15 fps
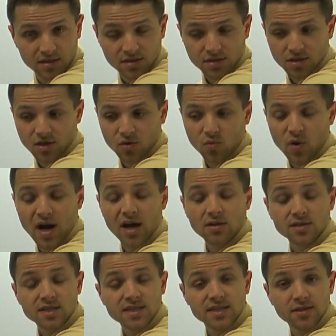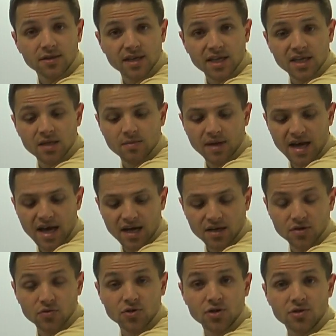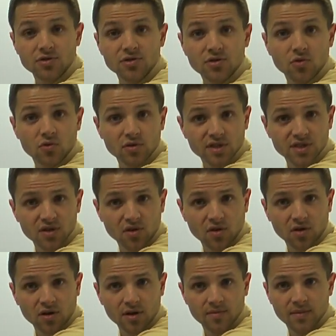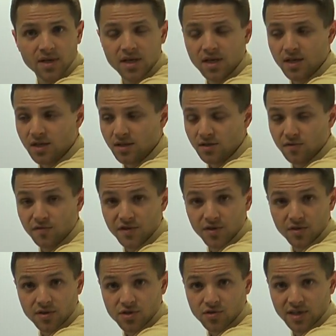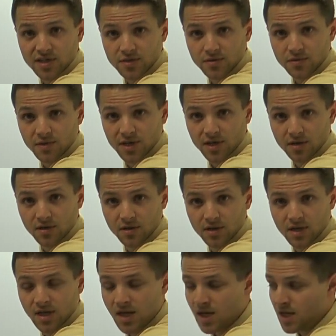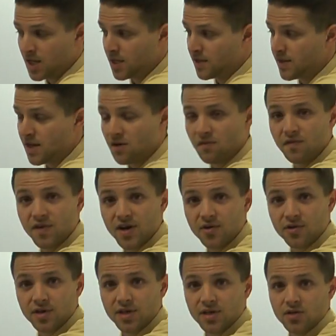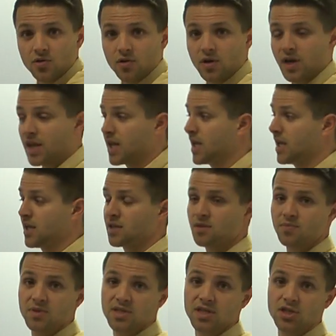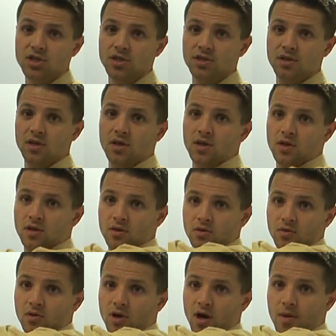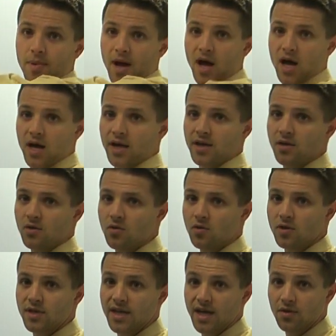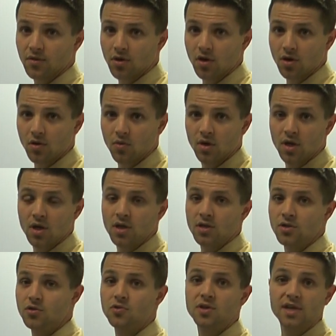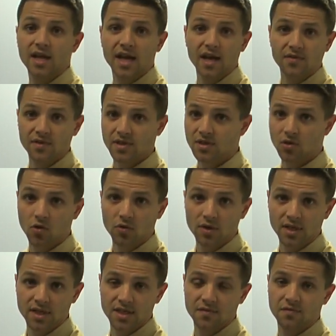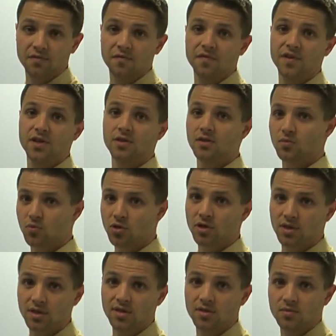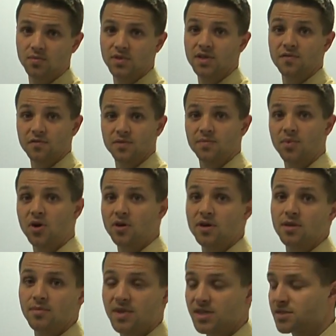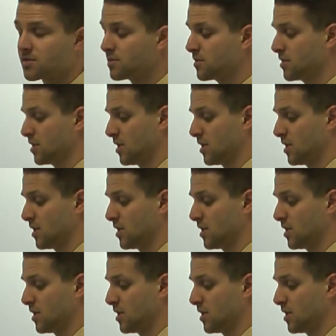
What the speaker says: So while still leaning back, you turn towards your arm, feel a stretch through there. Now varying your hand position, up high or down low, you can have a totally different feel and work a little different part of the muscle.